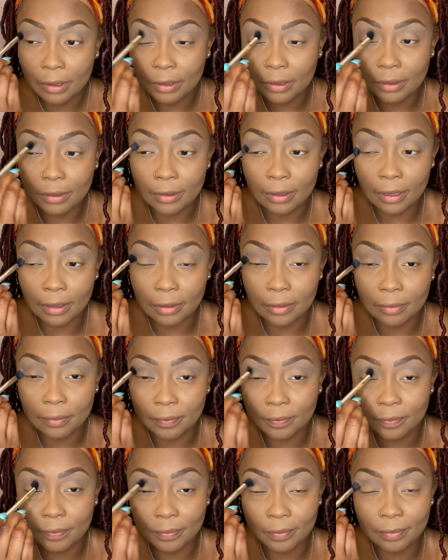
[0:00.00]
So
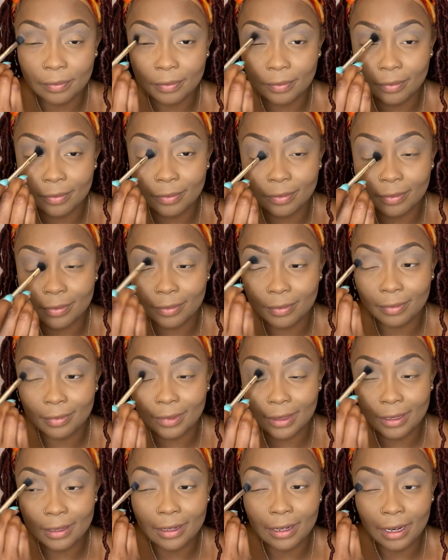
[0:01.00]

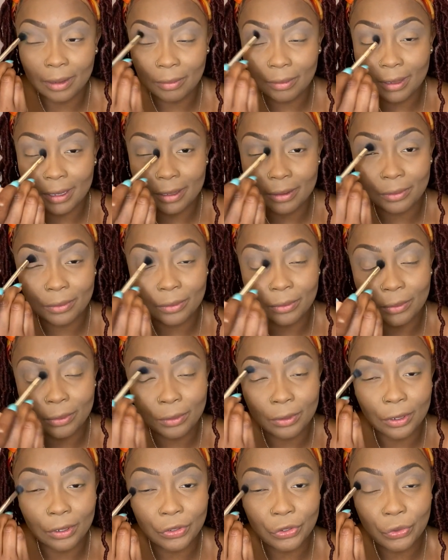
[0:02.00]
then I'm like, ooh
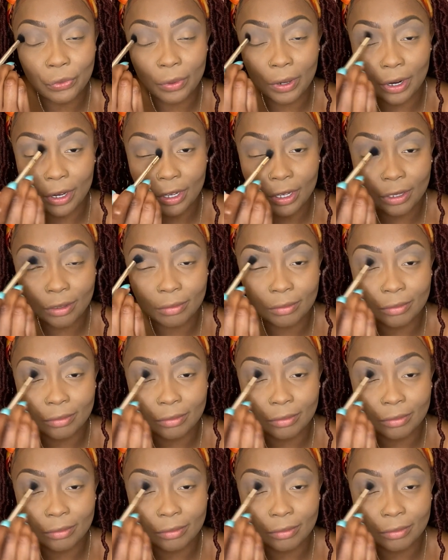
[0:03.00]
girl, you right.